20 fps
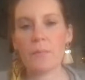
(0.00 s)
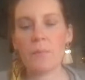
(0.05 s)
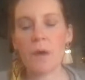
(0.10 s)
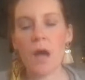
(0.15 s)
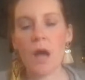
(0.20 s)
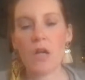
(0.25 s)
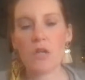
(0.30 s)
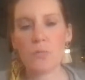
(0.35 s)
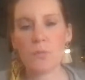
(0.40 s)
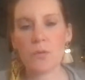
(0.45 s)

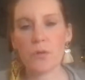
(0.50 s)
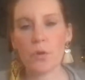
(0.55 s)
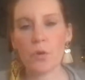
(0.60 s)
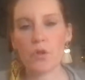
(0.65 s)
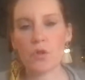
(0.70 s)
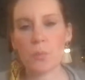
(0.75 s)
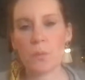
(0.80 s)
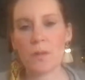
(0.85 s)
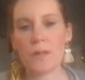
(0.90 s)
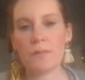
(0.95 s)
merge with
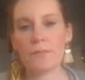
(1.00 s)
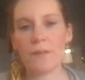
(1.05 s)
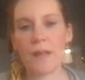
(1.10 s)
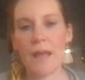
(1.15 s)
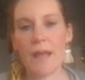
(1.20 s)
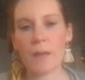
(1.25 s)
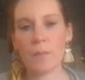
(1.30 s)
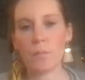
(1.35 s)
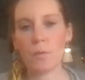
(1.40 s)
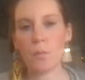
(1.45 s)
your twin
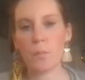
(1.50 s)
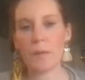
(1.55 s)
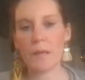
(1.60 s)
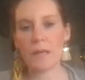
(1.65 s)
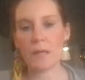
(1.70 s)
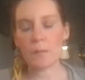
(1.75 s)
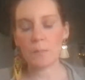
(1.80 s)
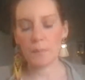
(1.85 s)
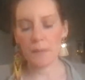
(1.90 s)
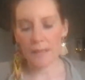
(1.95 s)
flame will be
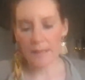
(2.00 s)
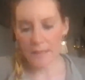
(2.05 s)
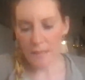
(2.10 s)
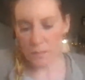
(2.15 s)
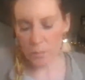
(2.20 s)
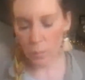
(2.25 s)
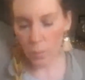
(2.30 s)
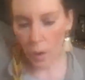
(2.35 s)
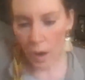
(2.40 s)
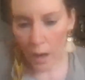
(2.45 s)

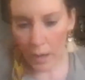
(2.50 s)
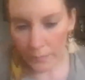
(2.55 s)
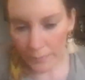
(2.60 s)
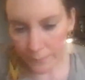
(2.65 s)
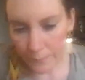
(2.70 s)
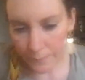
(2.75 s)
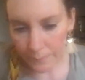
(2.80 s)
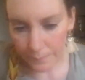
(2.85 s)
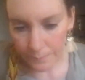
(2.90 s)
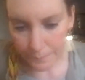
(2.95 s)
complete. 1,